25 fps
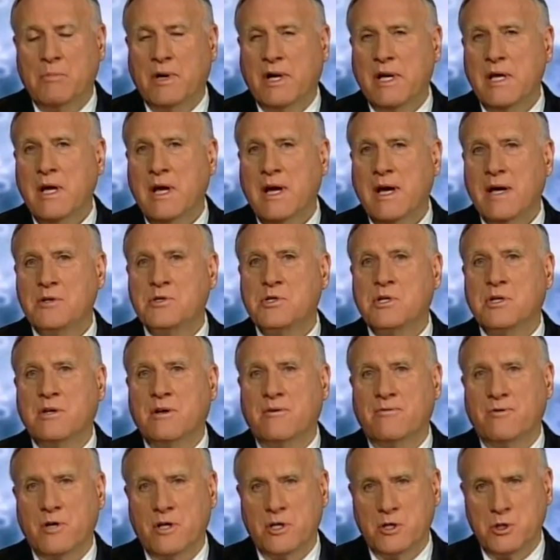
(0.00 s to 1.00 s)
But he has a
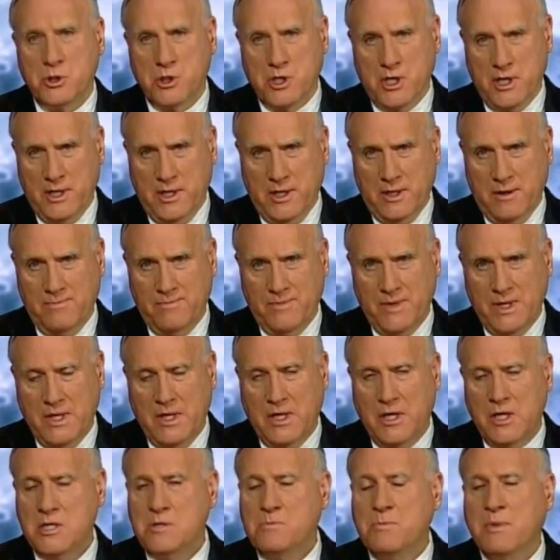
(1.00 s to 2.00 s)
different agenda.
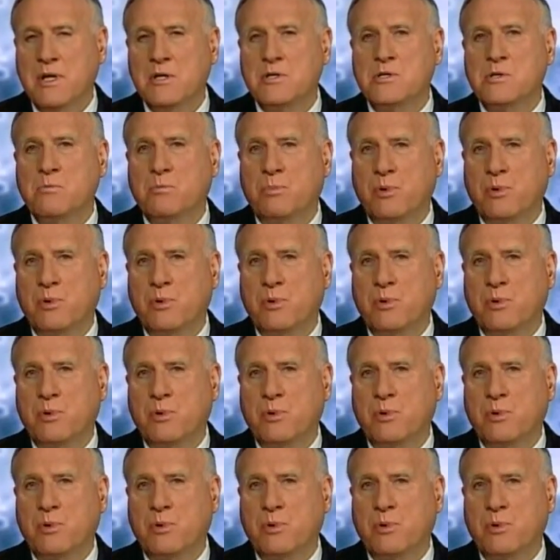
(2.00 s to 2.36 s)
He's made